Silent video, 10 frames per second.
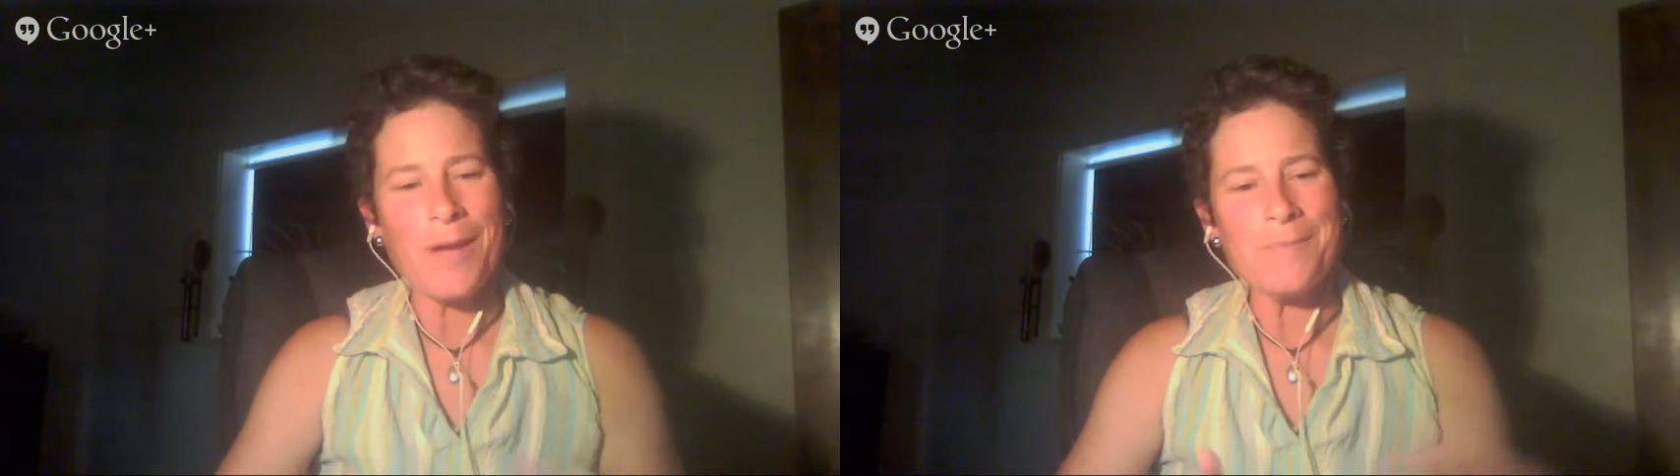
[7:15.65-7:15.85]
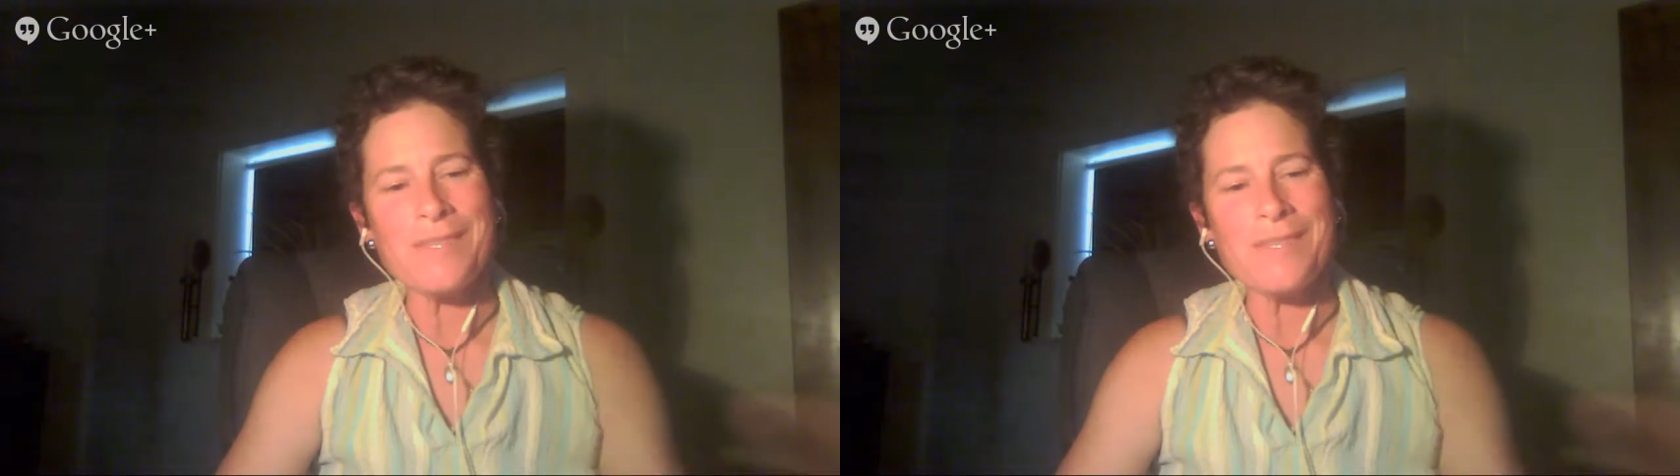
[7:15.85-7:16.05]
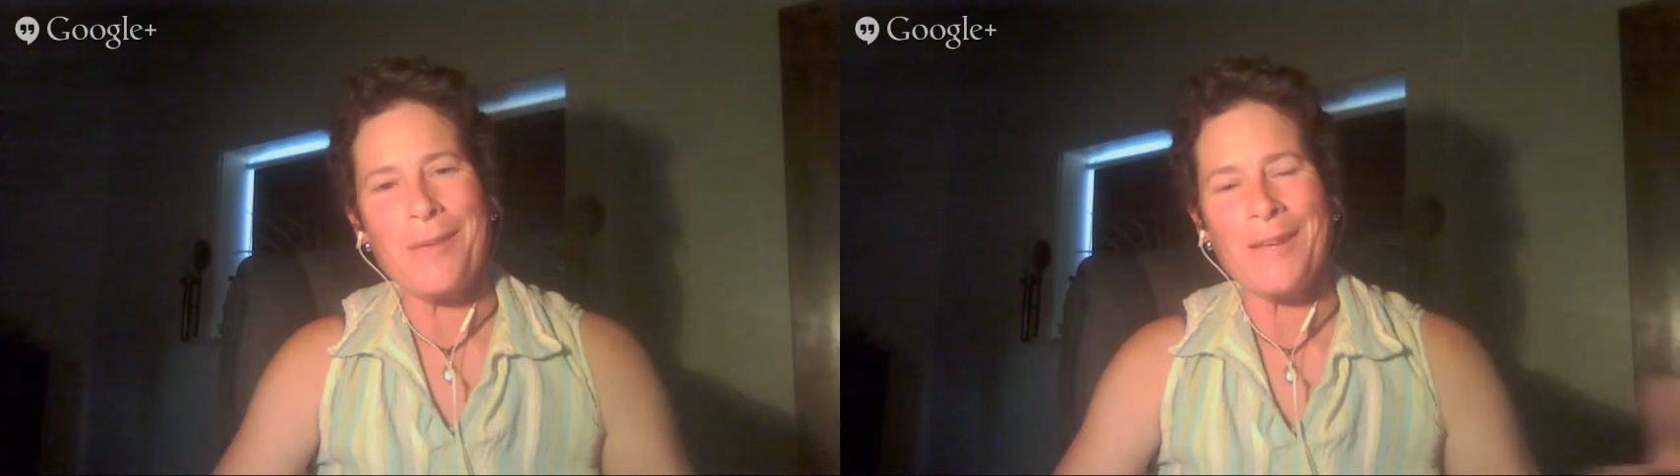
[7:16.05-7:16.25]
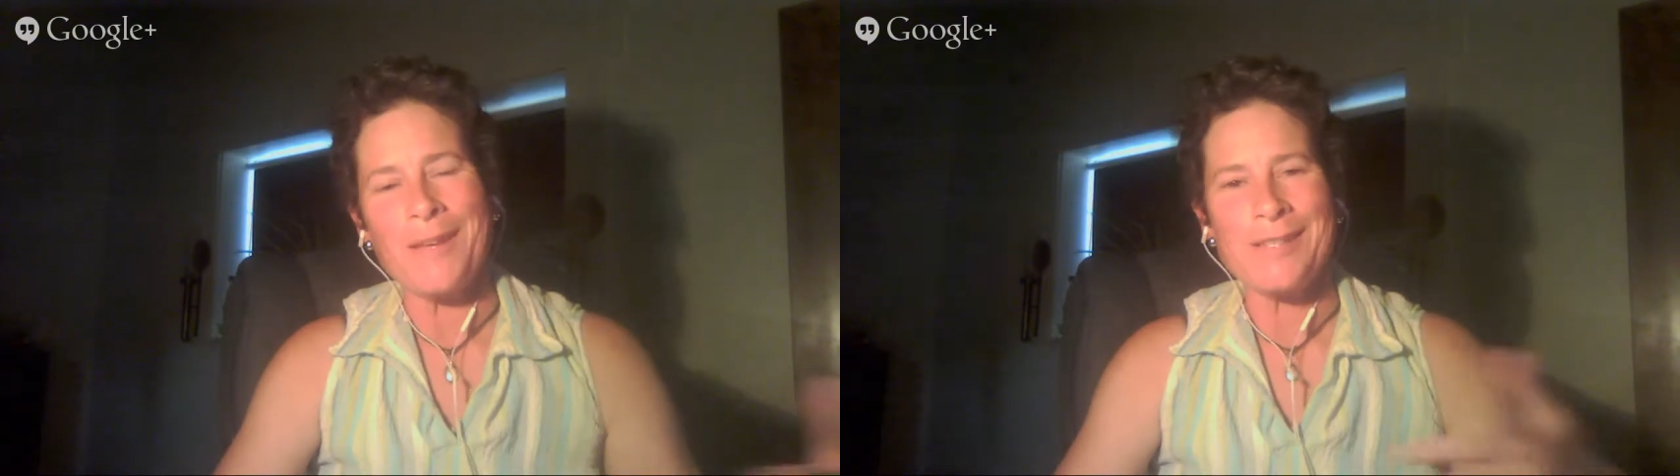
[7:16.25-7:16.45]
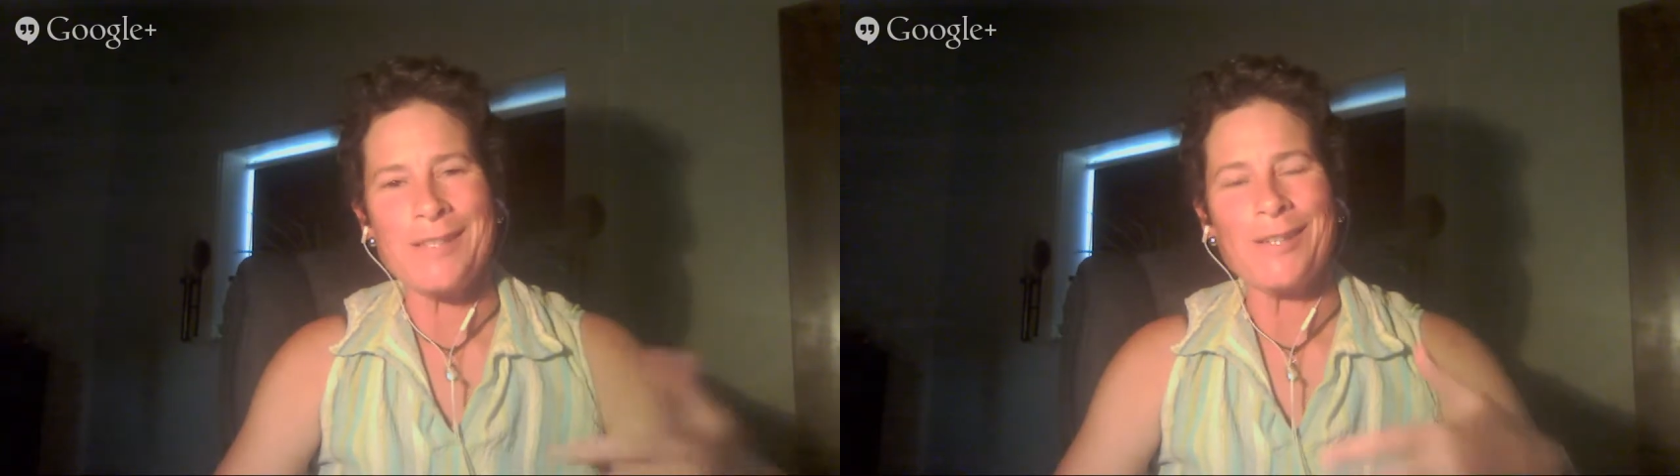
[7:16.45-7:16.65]
website
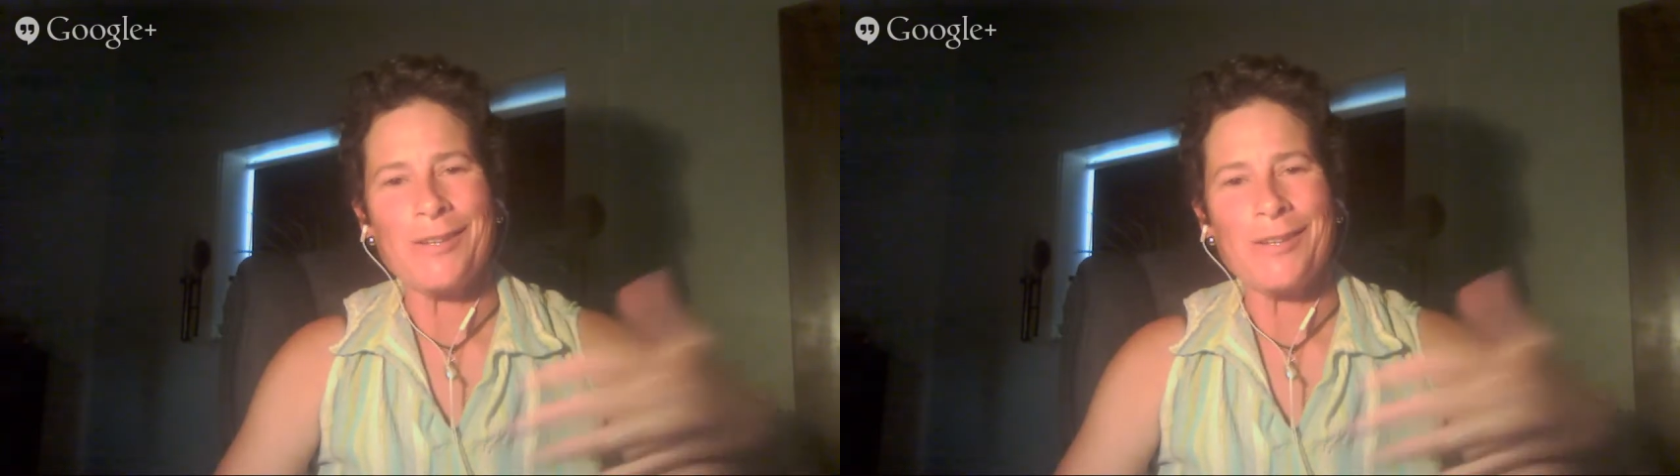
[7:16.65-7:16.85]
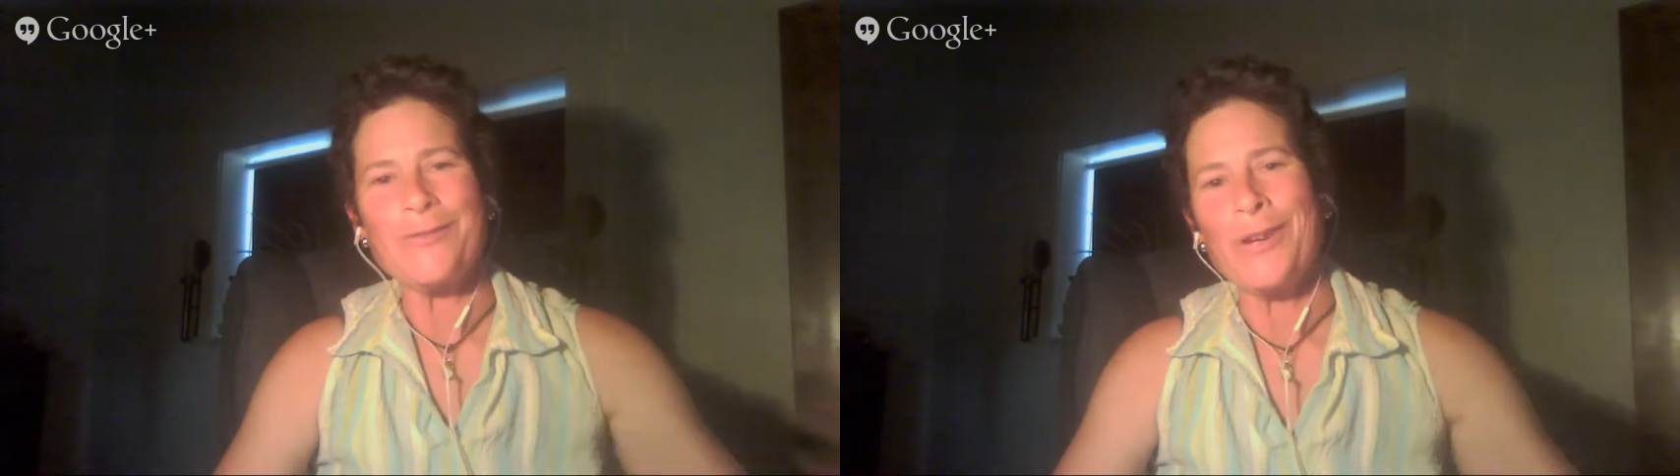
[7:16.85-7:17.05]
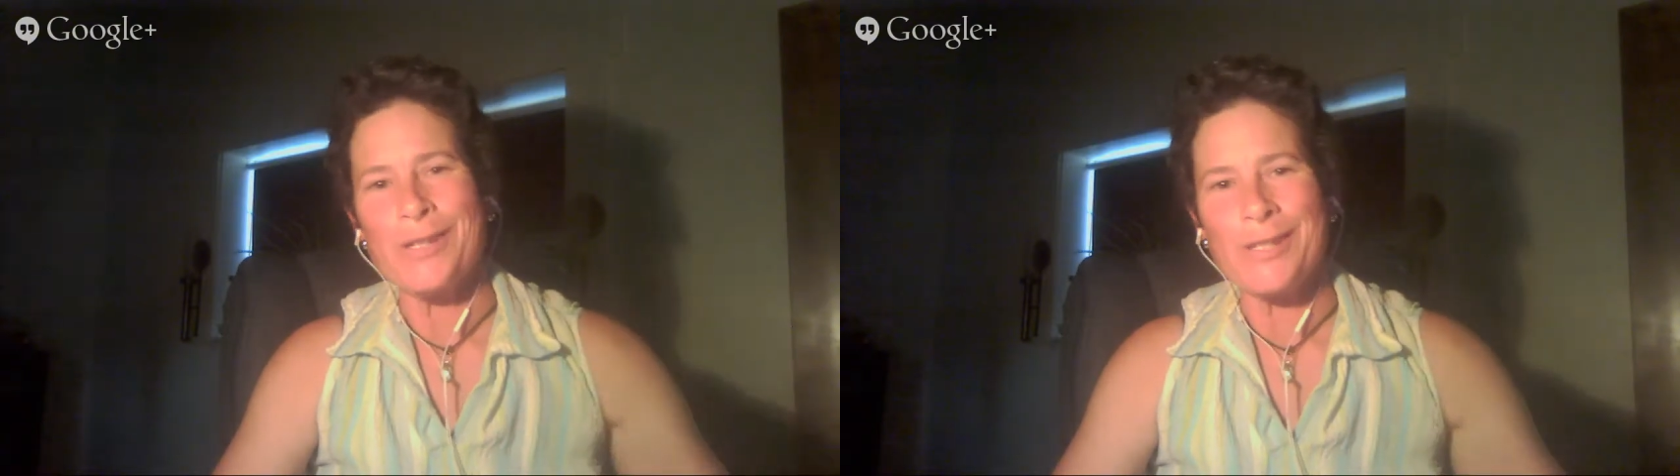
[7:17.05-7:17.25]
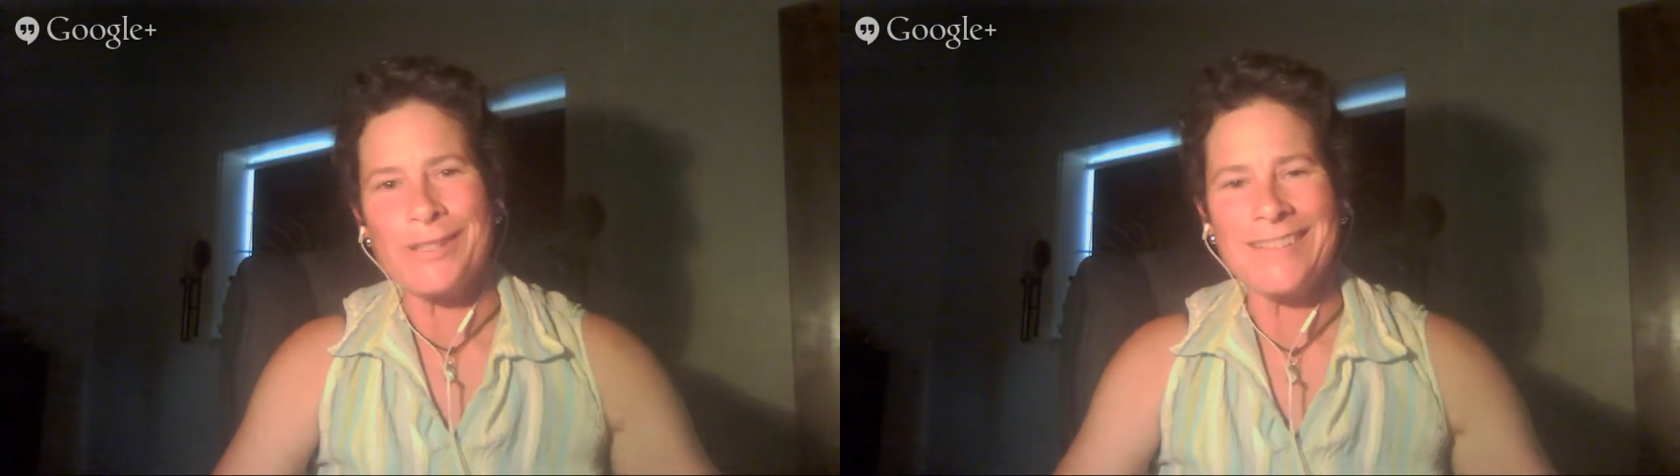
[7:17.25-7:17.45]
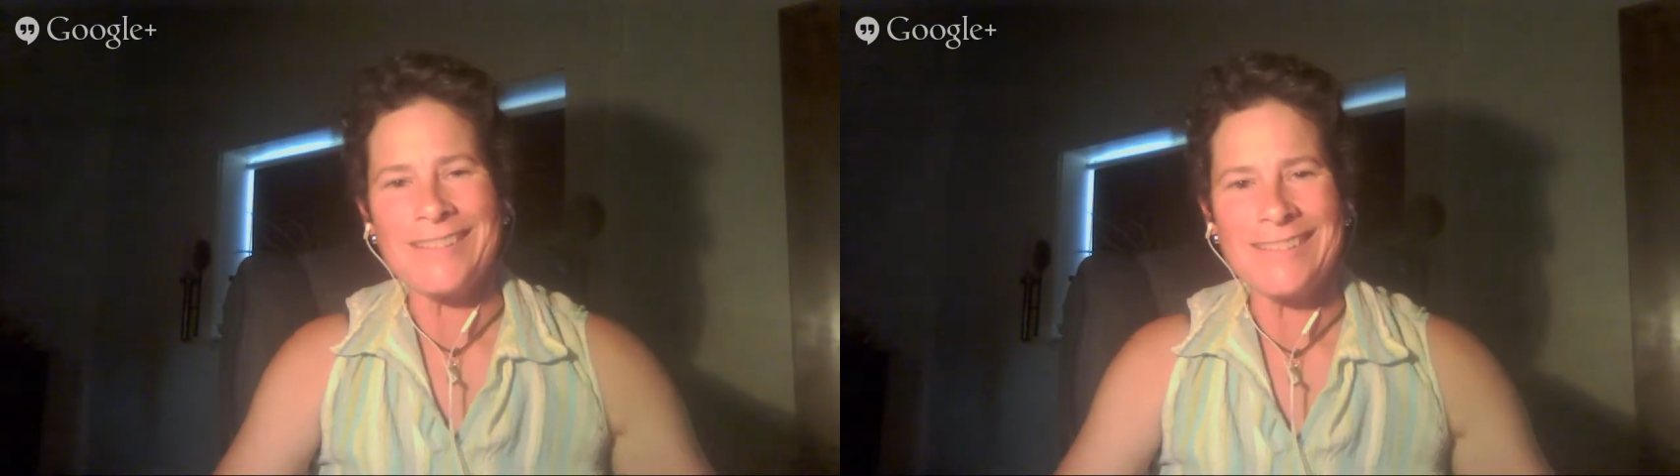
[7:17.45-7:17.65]
because I couldn't afford
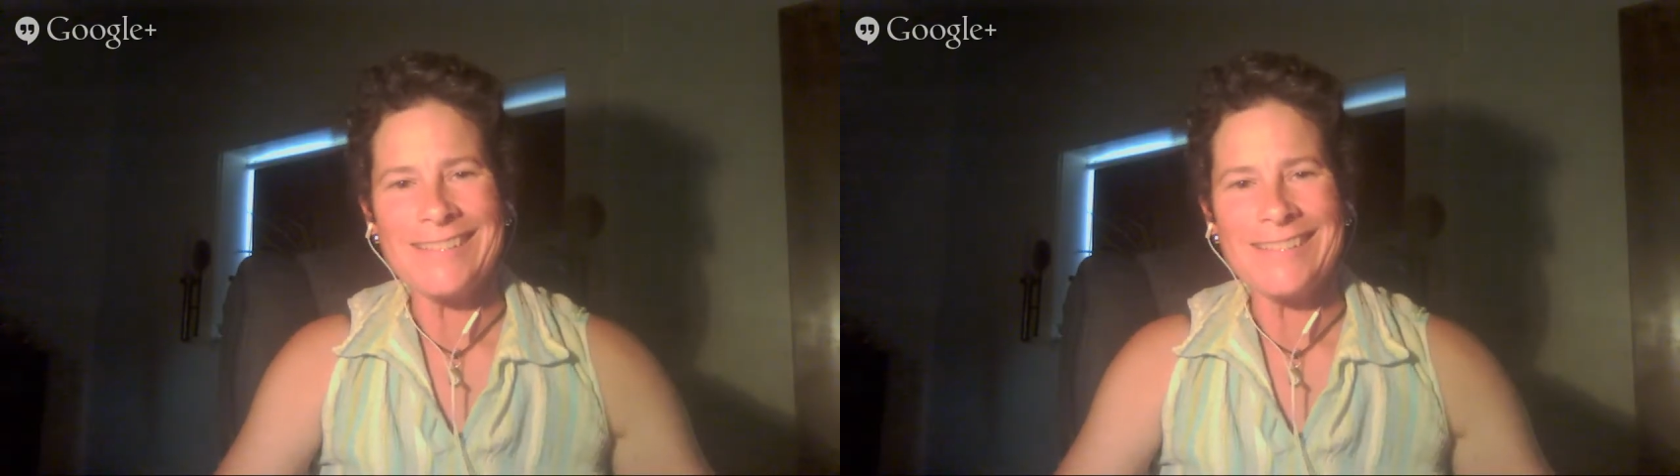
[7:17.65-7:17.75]
to